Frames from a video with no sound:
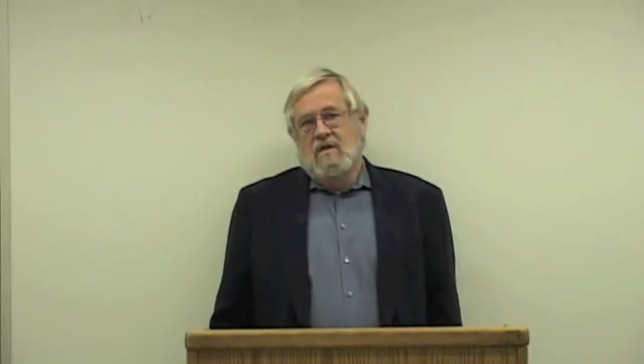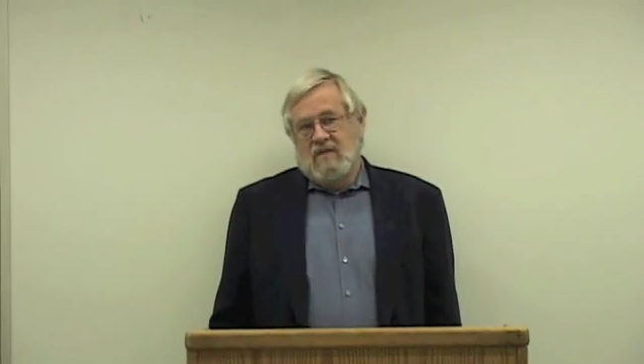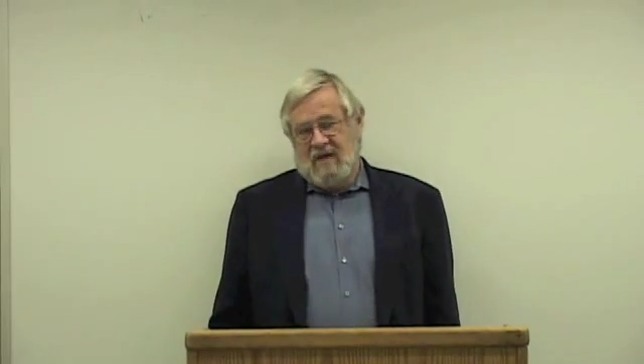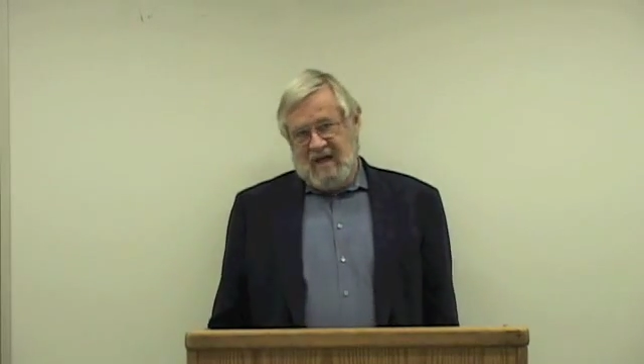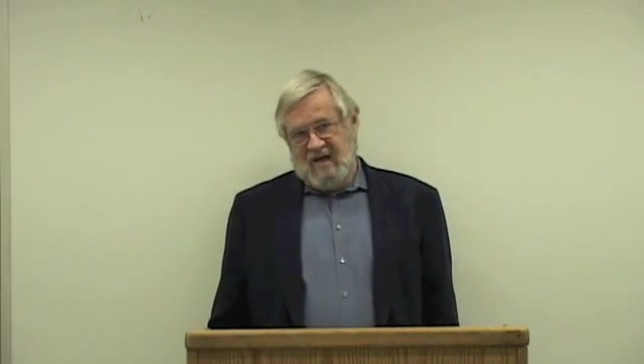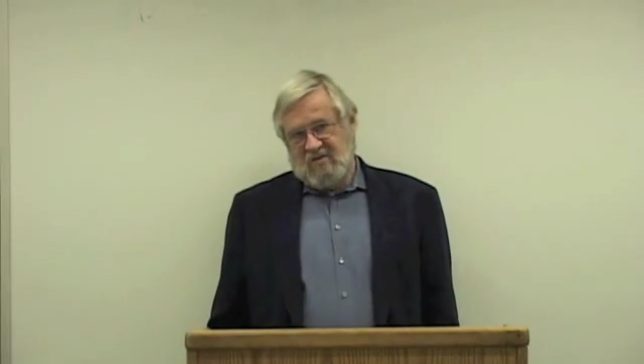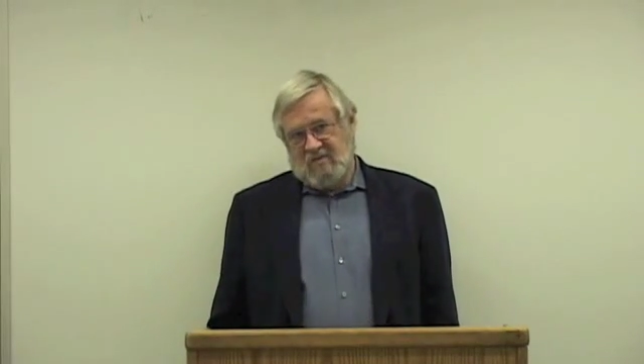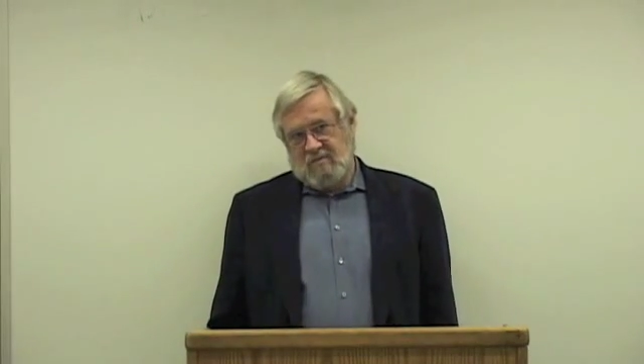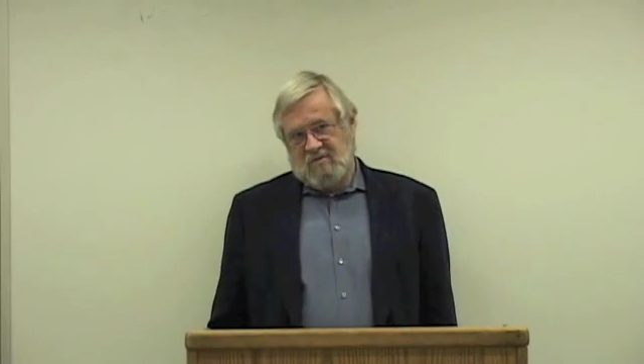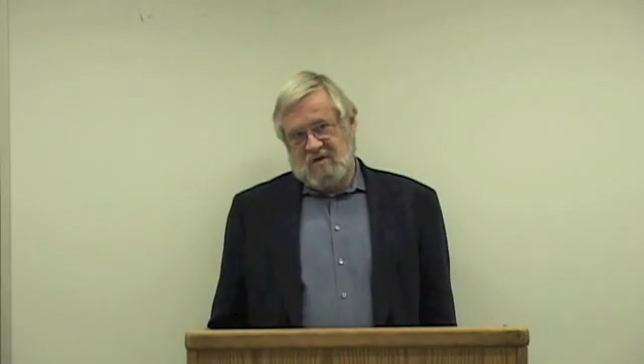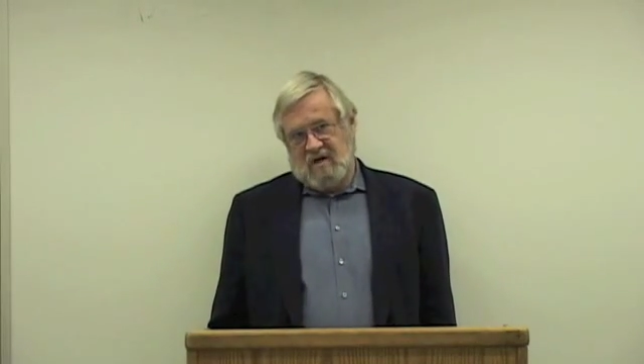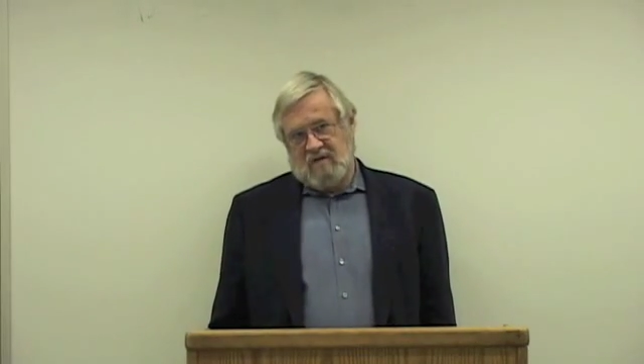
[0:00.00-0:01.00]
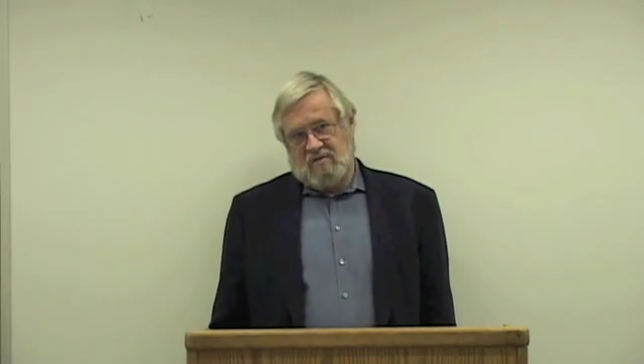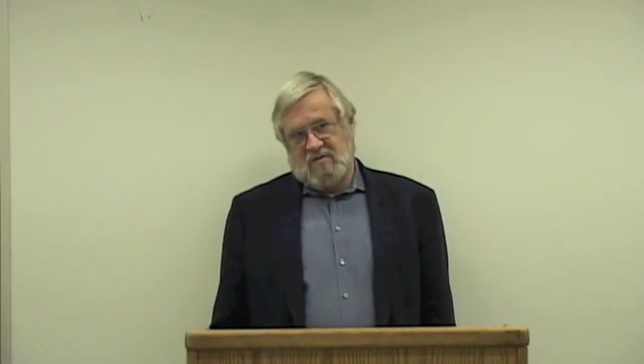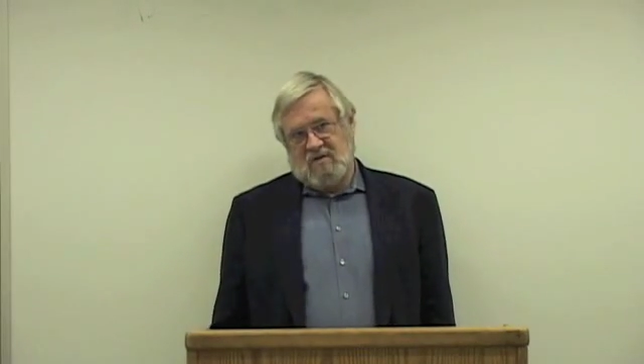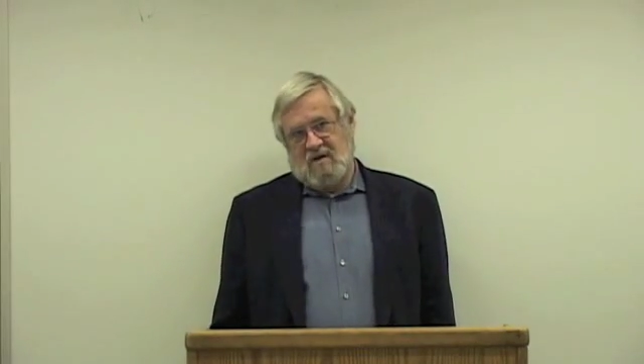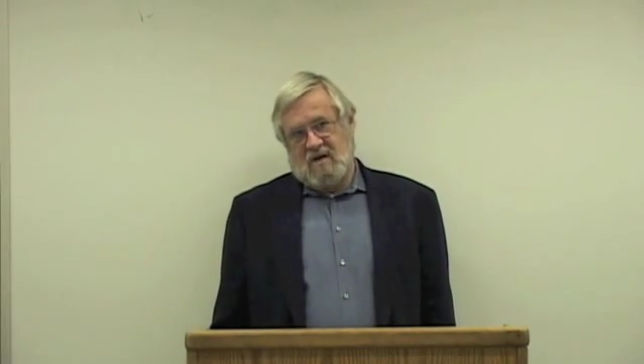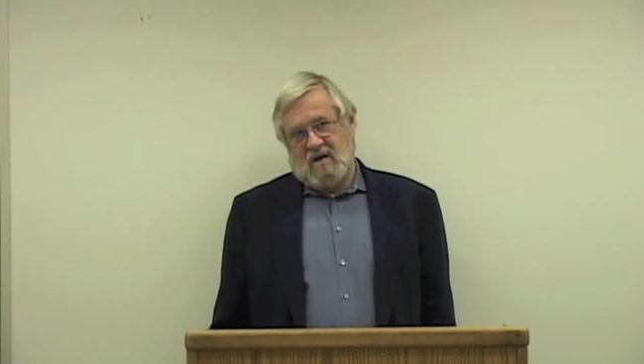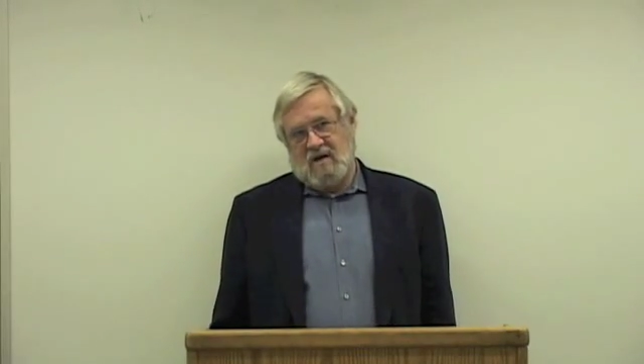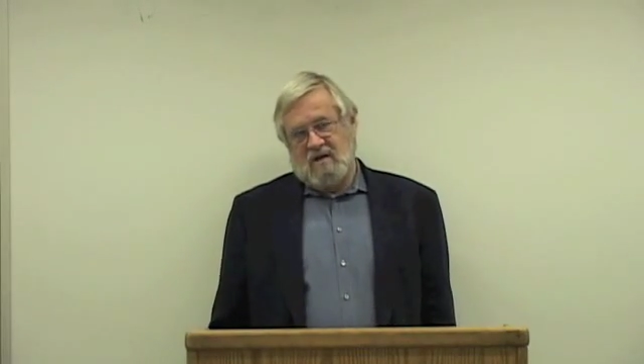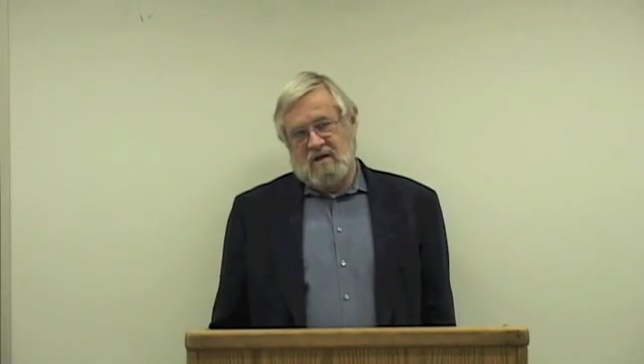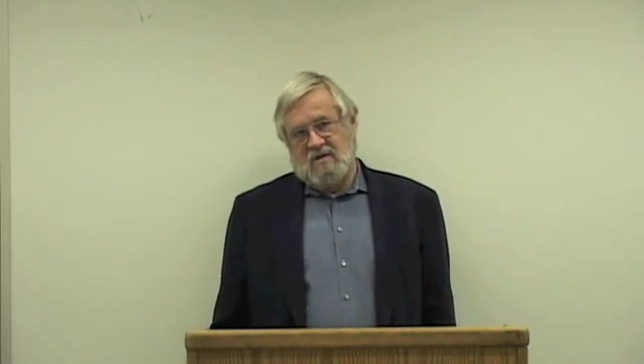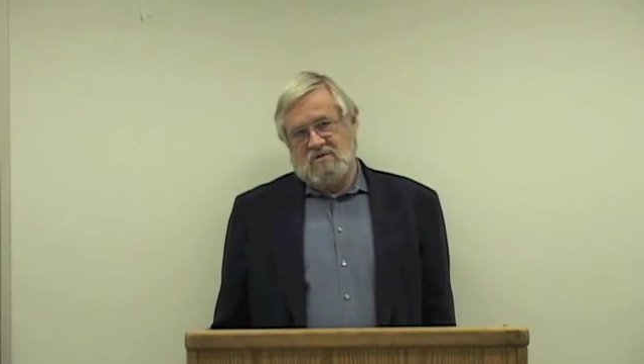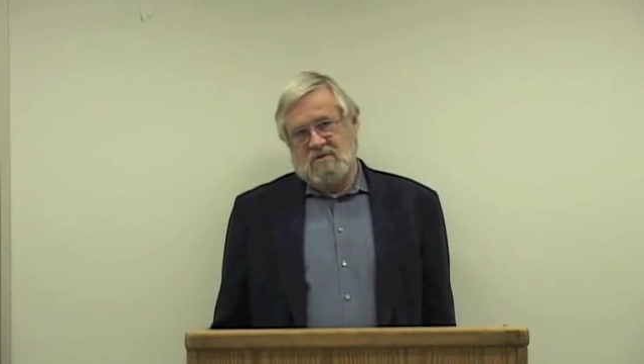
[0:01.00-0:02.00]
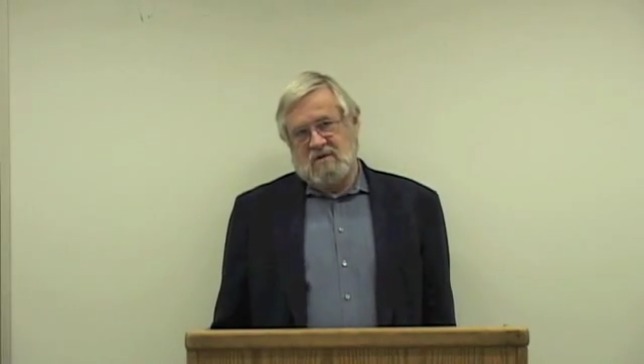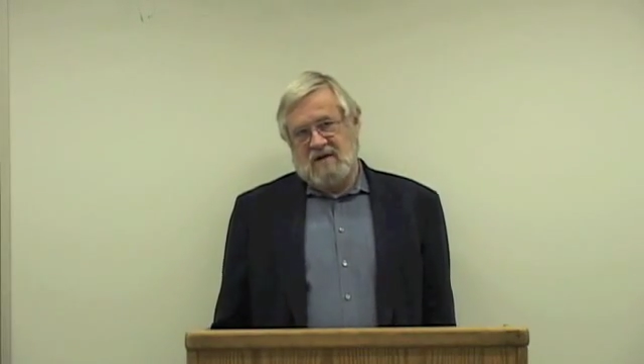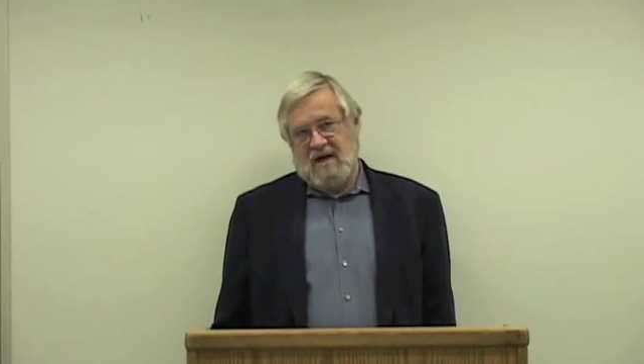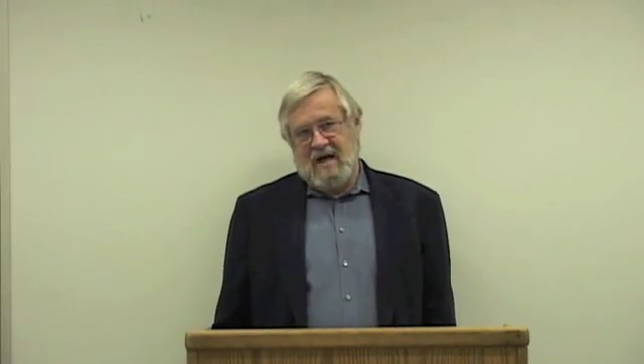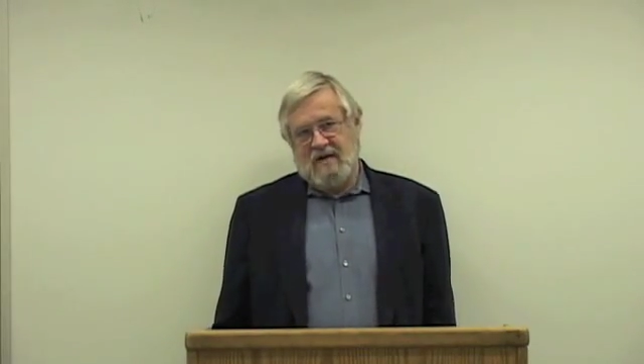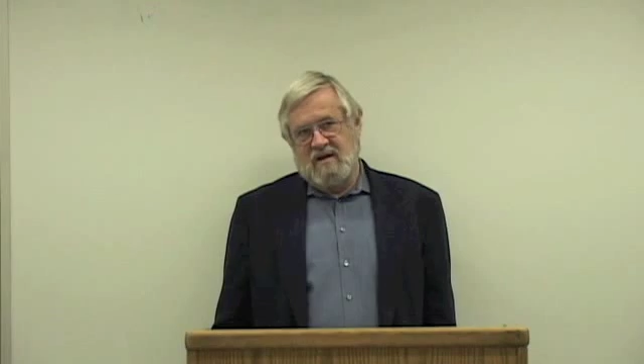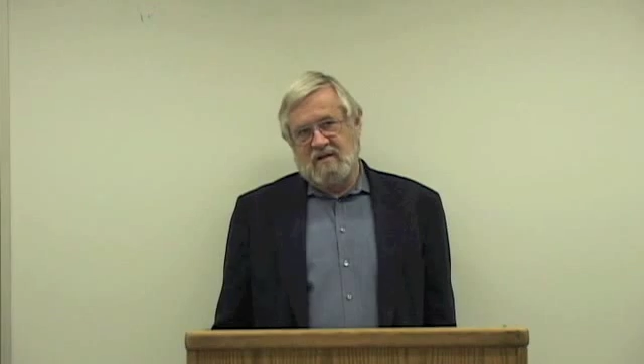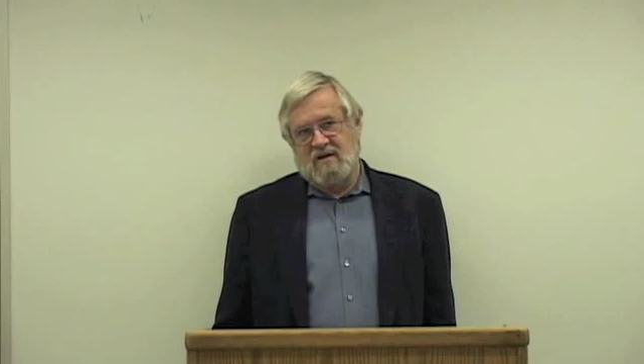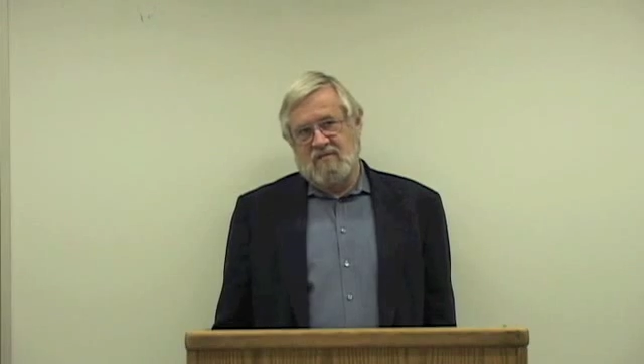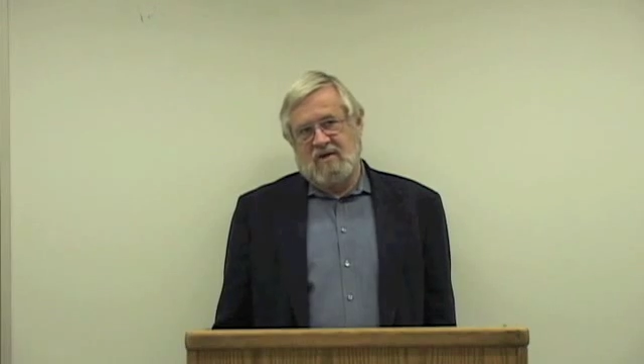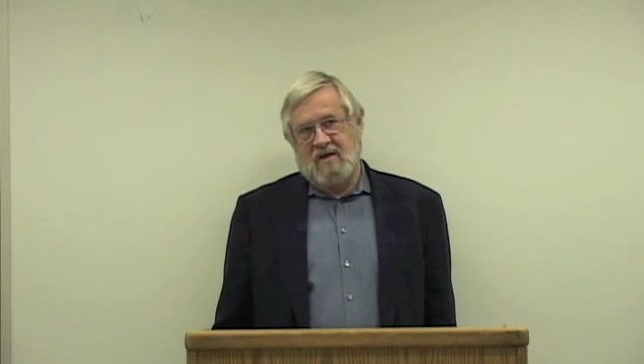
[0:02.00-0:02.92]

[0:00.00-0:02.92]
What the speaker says: They ask themselves, is your conduct of